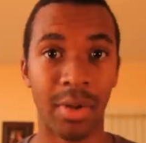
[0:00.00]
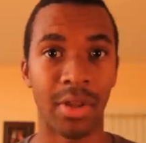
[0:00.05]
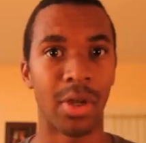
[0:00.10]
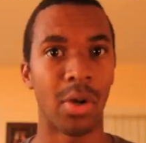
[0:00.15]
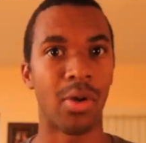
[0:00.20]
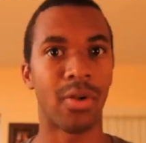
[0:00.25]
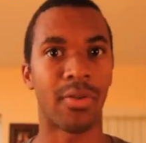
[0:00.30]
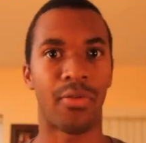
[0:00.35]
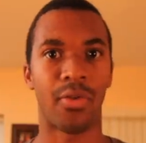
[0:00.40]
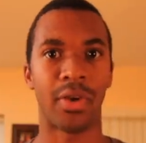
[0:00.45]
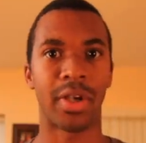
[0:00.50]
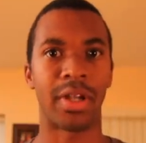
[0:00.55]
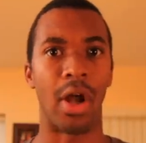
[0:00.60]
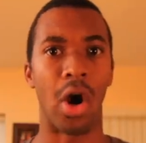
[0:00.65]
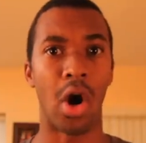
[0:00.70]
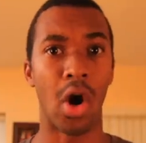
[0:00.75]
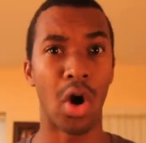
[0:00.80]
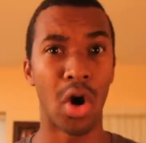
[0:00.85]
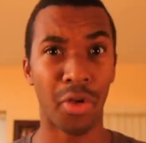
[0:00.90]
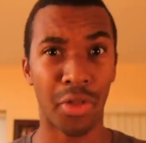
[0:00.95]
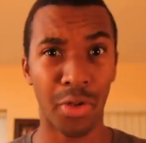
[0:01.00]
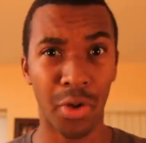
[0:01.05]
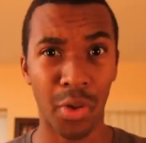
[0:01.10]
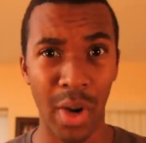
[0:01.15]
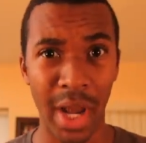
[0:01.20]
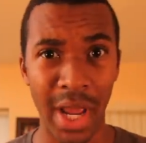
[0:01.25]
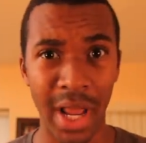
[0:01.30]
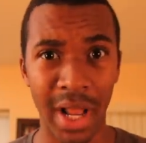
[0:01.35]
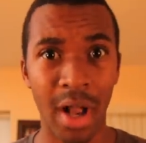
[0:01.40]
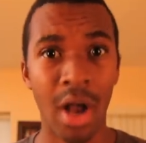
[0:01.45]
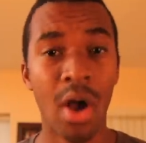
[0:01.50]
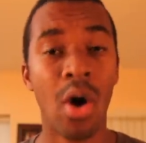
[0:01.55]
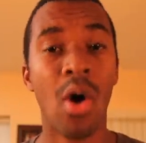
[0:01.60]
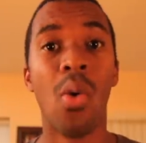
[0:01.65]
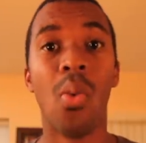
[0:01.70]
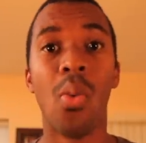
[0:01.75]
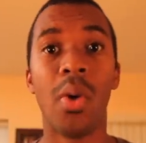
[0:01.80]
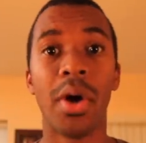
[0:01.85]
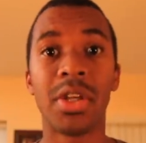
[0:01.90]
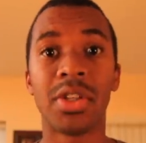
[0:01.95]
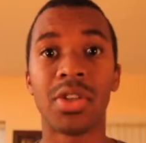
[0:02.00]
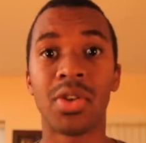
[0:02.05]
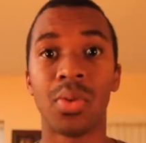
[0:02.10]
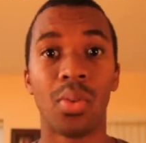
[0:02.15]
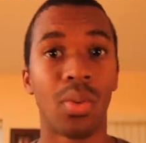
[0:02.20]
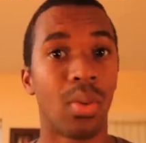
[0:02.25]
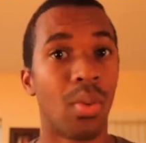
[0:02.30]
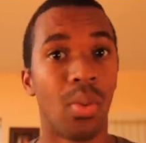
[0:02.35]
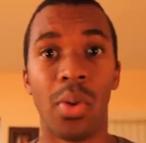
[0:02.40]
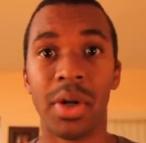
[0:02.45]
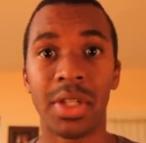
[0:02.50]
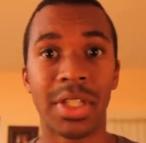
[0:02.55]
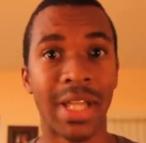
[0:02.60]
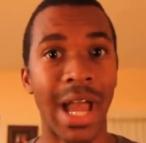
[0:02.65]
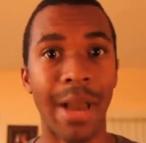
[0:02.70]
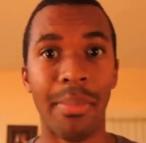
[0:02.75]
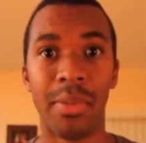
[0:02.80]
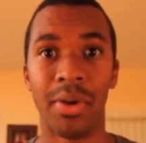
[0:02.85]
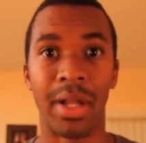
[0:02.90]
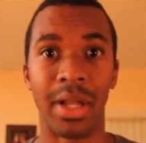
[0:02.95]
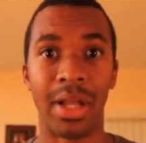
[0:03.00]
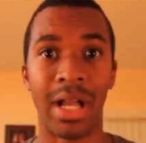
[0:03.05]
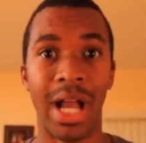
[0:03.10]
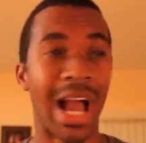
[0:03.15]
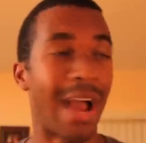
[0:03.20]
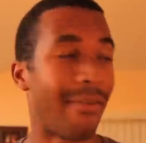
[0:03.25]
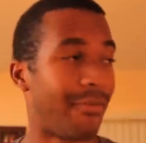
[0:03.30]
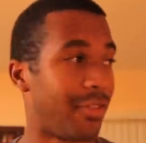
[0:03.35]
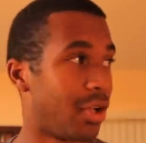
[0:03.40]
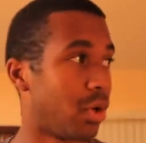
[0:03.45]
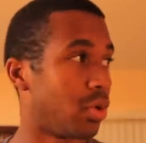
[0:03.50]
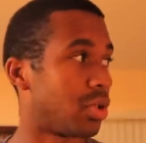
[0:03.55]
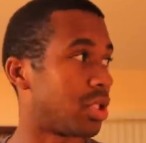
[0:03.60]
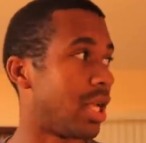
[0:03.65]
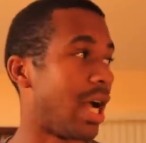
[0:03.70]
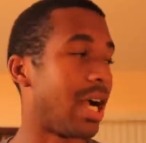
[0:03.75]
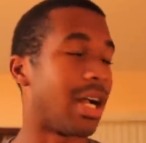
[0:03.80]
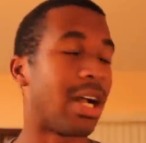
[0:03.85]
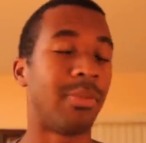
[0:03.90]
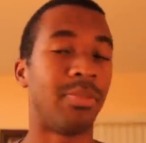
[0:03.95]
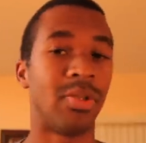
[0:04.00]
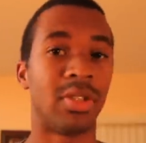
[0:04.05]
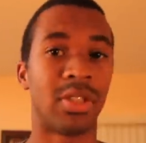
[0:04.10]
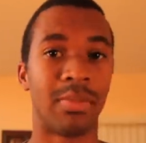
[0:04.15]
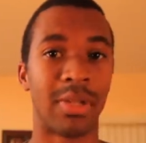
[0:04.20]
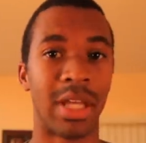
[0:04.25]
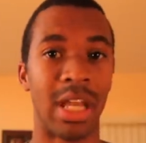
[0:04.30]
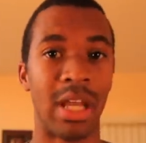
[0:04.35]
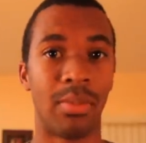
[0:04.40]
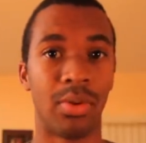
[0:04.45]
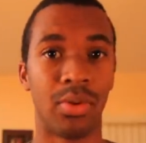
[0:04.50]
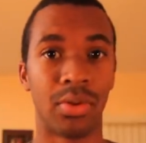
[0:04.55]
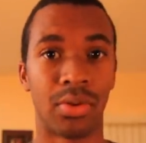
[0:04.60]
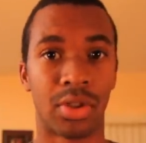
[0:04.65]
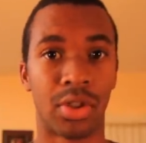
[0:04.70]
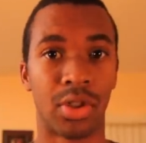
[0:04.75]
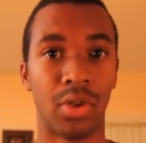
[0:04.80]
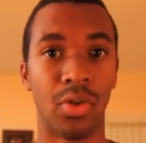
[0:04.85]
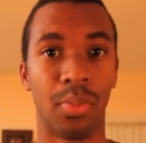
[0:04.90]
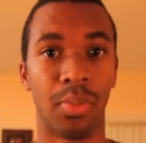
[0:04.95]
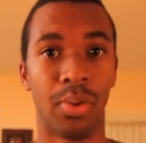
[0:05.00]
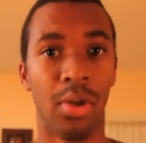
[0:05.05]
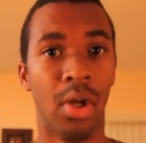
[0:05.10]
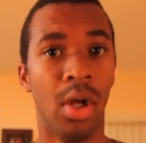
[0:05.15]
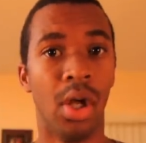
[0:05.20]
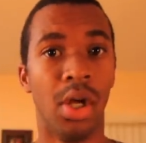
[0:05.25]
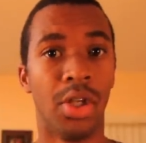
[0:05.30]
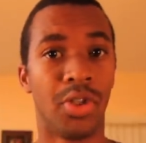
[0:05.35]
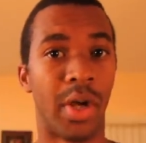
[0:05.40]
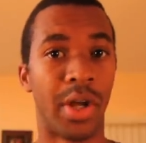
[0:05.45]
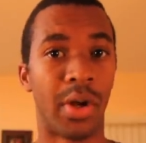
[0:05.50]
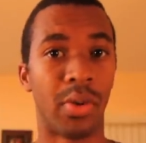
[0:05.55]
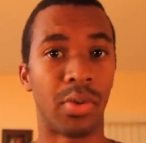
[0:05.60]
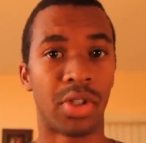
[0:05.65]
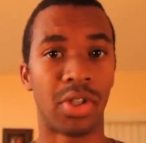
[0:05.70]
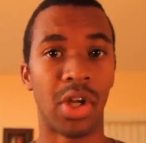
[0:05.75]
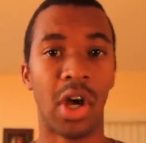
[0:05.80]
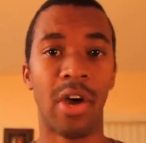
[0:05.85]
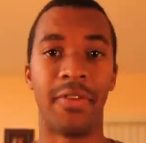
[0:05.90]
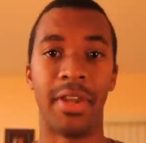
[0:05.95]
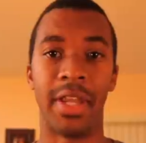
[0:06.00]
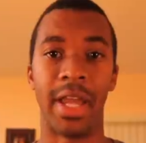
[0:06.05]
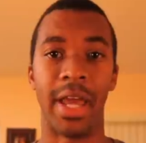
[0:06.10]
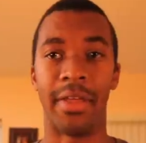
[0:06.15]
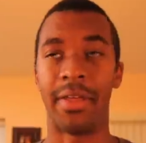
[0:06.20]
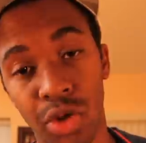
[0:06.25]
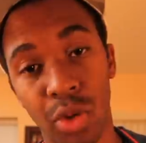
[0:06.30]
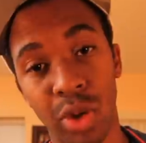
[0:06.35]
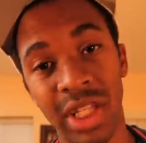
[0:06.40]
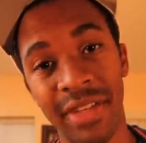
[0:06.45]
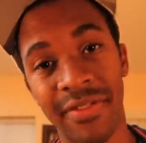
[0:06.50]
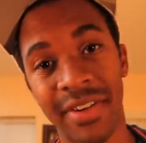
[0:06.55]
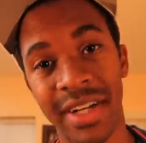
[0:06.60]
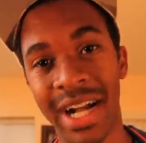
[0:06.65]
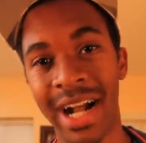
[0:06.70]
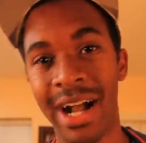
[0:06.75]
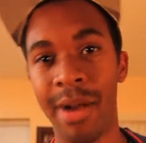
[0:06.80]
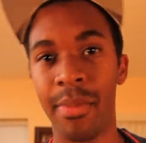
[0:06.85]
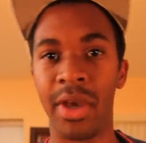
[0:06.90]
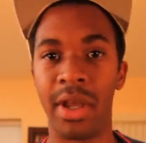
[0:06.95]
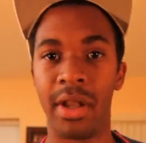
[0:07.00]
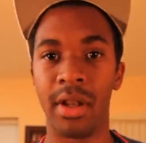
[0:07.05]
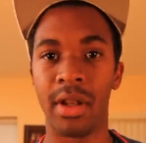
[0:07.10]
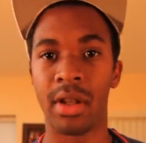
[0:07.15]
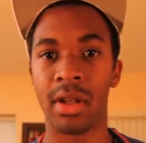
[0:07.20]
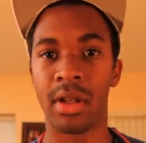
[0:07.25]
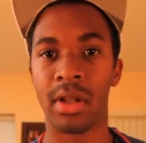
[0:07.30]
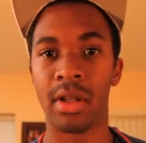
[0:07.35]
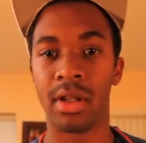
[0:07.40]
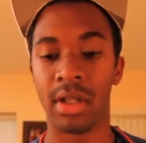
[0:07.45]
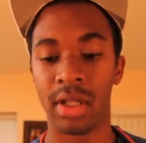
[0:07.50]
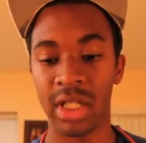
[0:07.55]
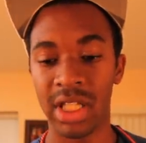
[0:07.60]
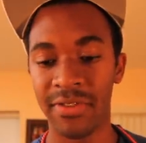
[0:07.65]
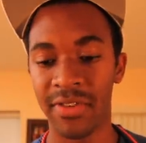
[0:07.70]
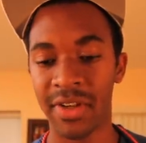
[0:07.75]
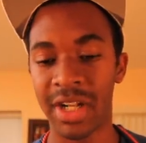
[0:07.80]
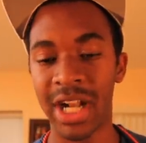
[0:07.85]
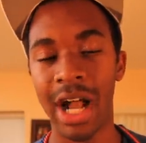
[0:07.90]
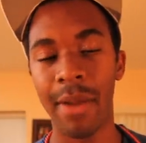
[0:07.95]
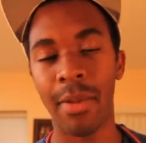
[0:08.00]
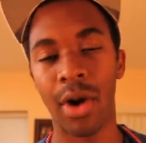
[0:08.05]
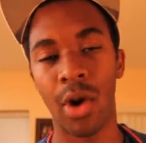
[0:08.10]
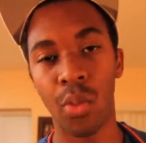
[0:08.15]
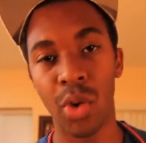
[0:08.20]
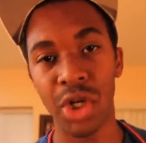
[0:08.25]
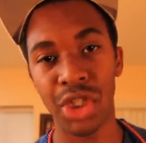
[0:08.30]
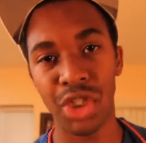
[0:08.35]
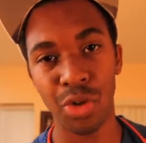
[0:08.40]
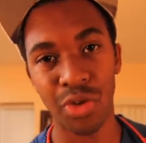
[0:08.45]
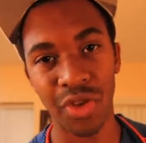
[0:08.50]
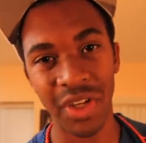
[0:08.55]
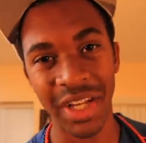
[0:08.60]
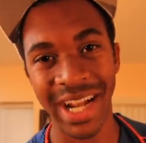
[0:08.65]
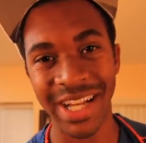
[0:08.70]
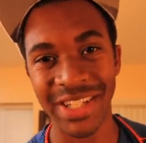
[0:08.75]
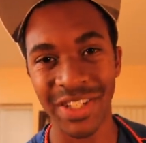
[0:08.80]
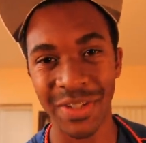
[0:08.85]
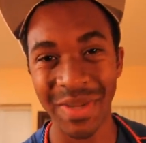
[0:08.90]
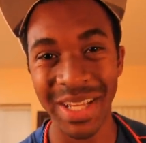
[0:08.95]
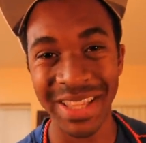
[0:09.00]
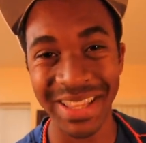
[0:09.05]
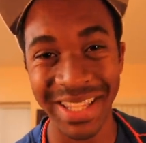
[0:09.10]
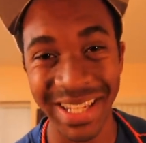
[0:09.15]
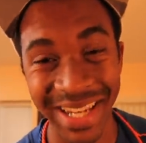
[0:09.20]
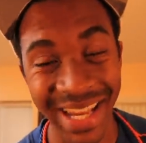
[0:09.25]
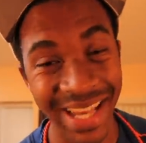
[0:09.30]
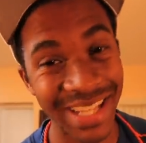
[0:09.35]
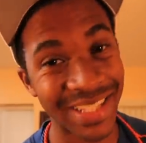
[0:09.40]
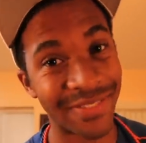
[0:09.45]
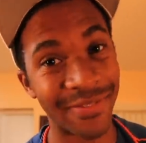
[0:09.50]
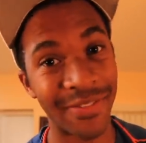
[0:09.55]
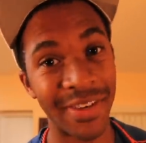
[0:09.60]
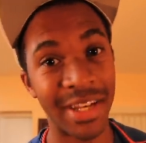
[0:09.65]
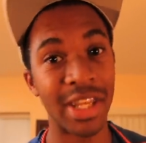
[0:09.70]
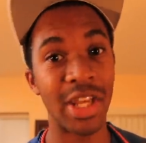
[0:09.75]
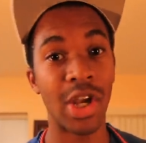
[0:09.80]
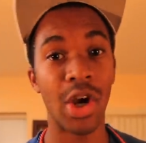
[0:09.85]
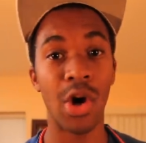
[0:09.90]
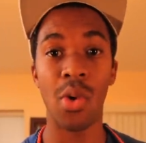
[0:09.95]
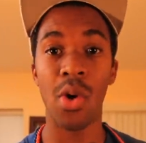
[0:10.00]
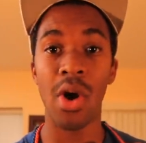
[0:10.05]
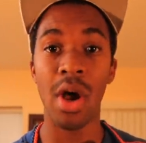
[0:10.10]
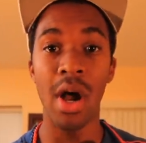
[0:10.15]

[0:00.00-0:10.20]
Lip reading: There was a freaking earthquake. What's happening? I have to go stock up on some Campbell's soup so I don't starve to death. So leave a comment. Leave a comment on what you think I should make the next video